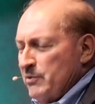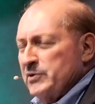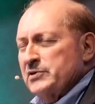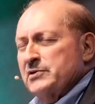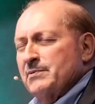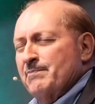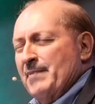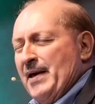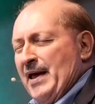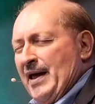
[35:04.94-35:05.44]

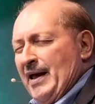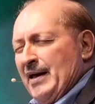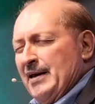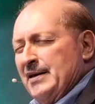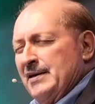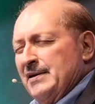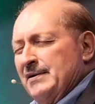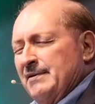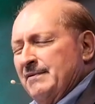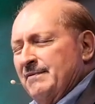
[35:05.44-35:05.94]
Here was a
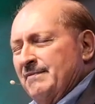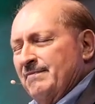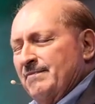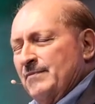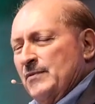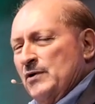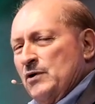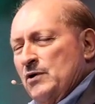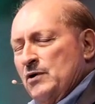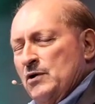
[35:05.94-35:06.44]
man
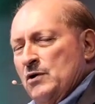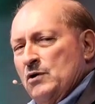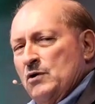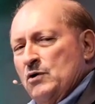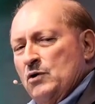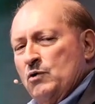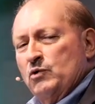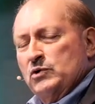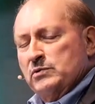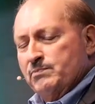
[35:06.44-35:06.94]

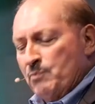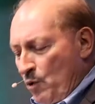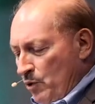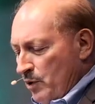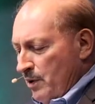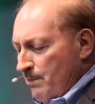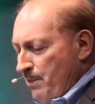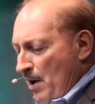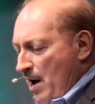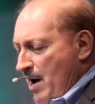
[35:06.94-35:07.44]
who was
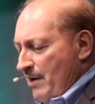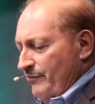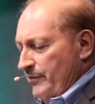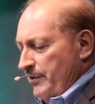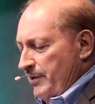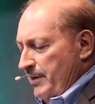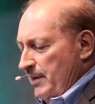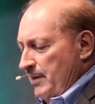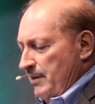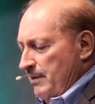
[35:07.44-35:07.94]
born in
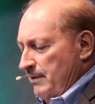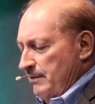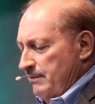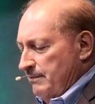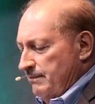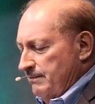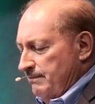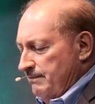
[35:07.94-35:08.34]
poverty.